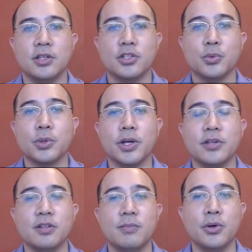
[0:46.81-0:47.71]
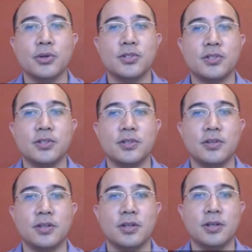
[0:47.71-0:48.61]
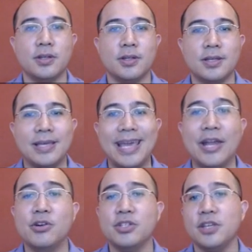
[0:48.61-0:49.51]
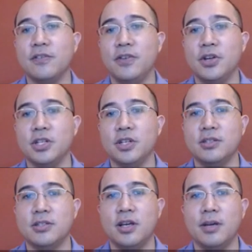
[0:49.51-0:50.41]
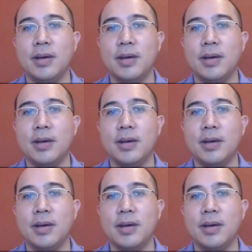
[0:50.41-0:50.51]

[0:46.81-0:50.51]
Chiruka is the most energy efficient.